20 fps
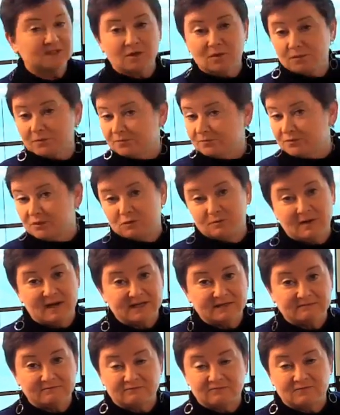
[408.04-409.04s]
you know, you
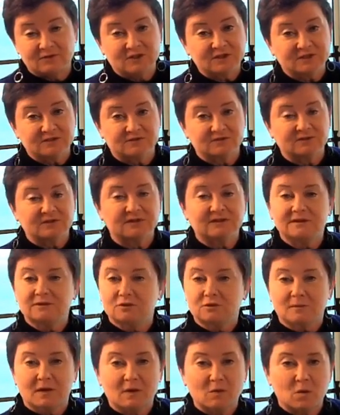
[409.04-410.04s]
might feel differently.
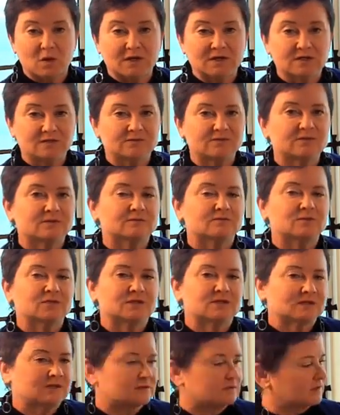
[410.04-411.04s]
You might want to use them.
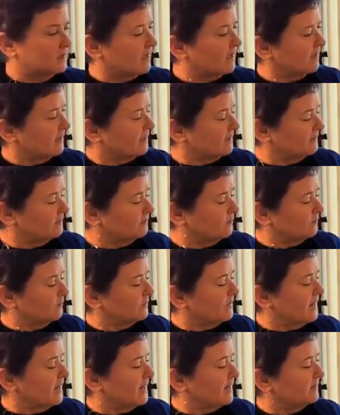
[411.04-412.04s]

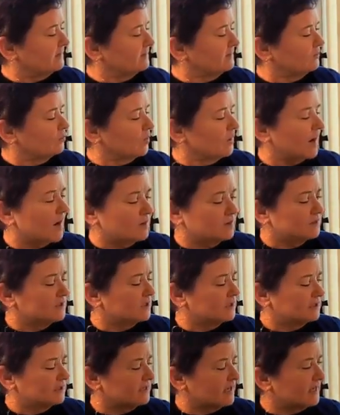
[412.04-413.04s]
And what I
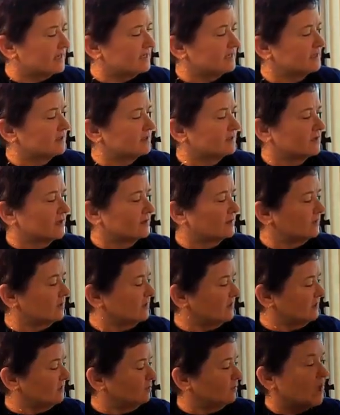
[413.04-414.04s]
would just say is that
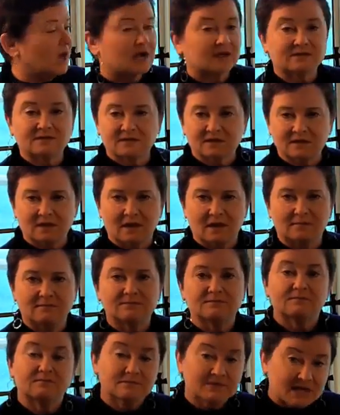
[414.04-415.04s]
the blocks that
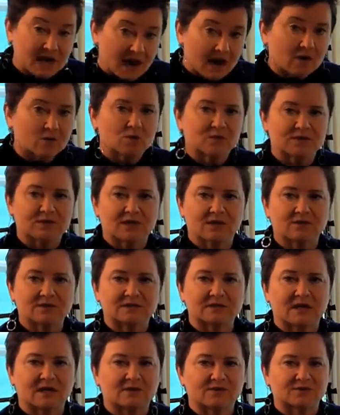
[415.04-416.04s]
come now with
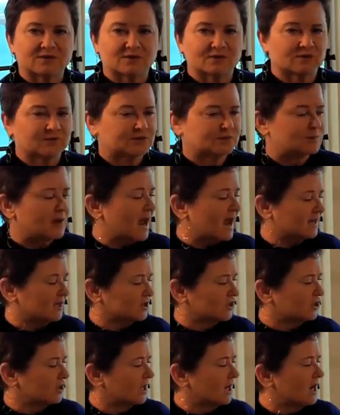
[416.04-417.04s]
Aristotle Circles
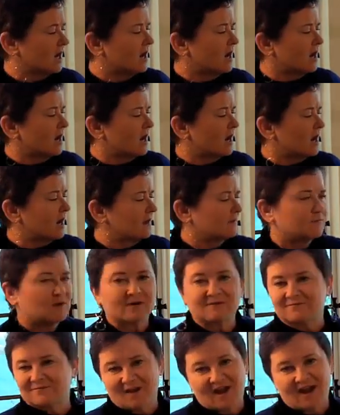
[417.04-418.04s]
package
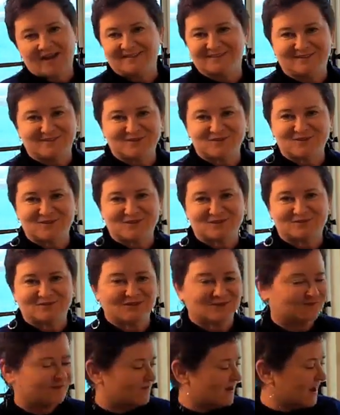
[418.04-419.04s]
are fine.
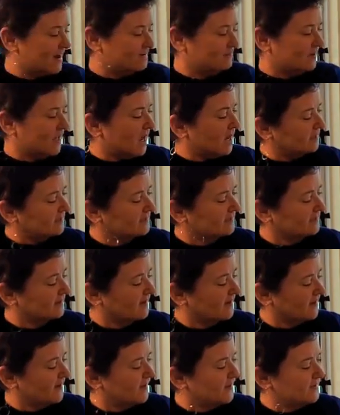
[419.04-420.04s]
They're fine blocks.
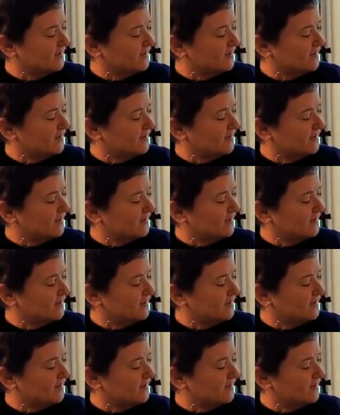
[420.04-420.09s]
